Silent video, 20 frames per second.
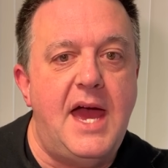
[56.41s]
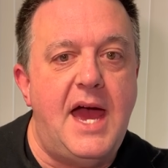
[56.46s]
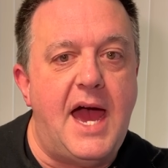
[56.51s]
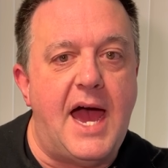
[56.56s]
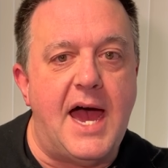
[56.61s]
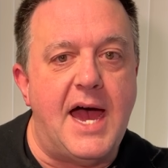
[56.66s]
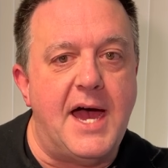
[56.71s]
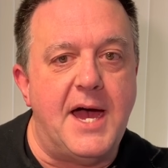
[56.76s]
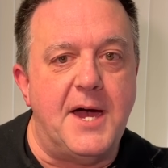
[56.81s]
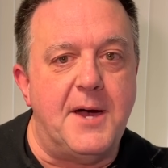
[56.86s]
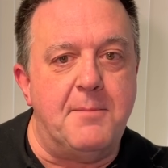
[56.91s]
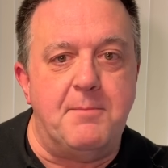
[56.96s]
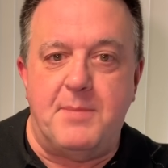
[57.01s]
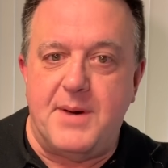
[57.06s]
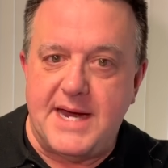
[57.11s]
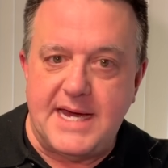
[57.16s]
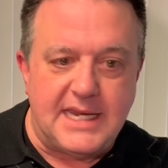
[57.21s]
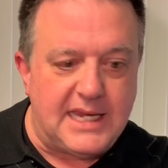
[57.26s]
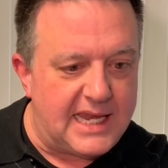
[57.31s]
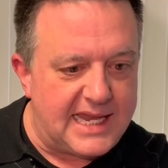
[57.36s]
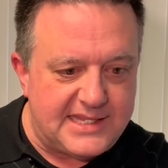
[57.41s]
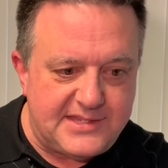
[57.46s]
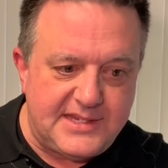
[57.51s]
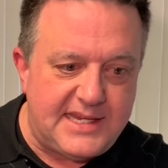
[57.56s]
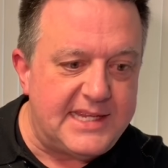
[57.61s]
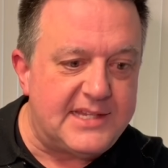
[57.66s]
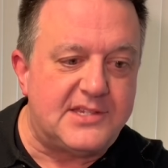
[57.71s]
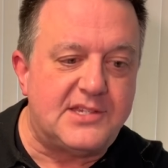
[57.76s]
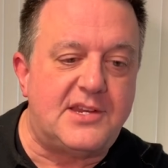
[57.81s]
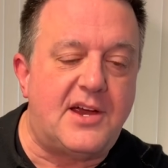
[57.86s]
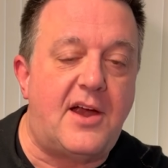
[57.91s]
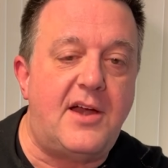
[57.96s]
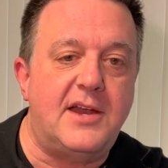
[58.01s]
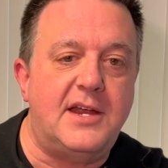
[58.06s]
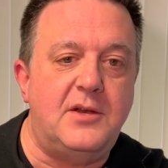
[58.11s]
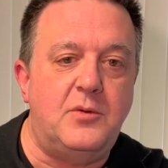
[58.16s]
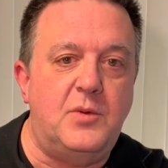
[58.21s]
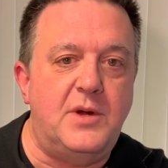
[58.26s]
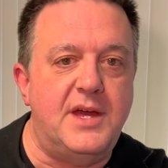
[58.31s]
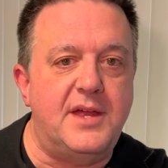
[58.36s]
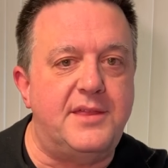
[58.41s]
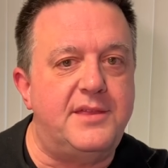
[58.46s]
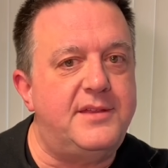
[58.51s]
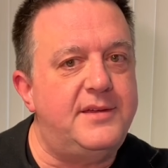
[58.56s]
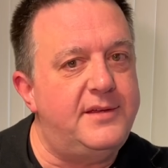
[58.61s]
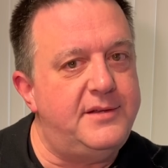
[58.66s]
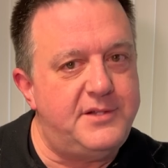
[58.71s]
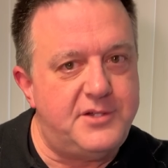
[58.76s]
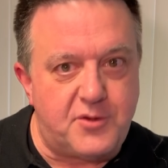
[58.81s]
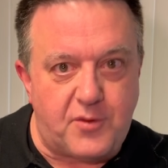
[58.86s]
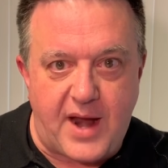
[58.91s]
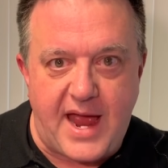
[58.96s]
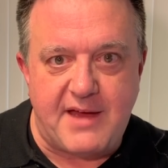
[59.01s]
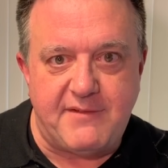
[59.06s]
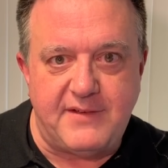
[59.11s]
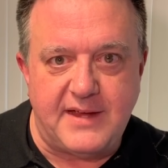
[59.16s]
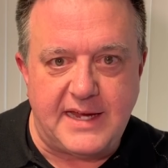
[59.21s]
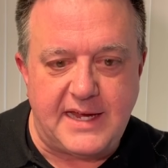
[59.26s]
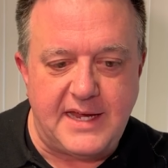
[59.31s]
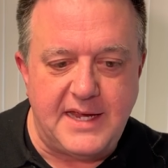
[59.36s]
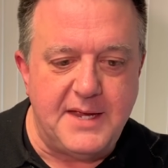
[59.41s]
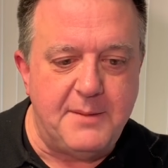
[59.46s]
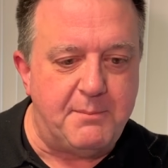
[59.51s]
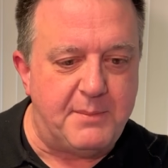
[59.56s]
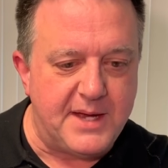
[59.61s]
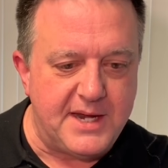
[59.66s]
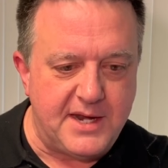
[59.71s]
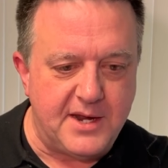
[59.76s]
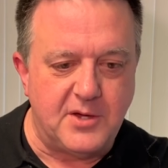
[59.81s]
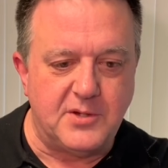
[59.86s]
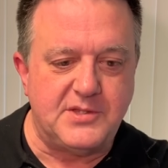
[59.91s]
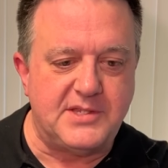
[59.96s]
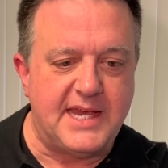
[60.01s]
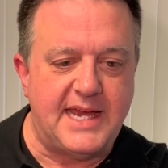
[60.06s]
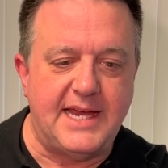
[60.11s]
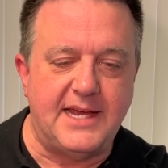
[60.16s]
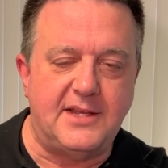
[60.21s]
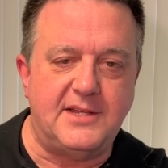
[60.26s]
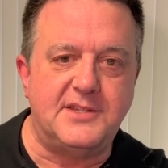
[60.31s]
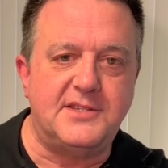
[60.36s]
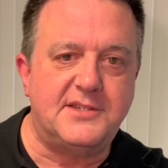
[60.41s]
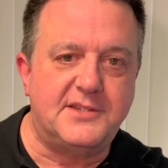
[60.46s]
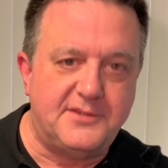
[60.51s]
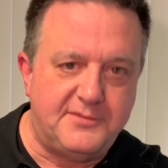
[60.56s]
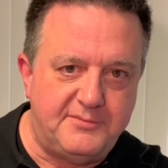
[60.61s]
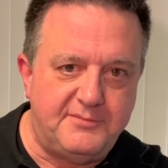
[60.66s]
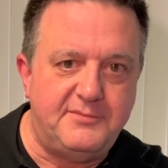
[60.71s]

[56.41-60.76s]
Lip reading: But let's get started with traffic but no sales.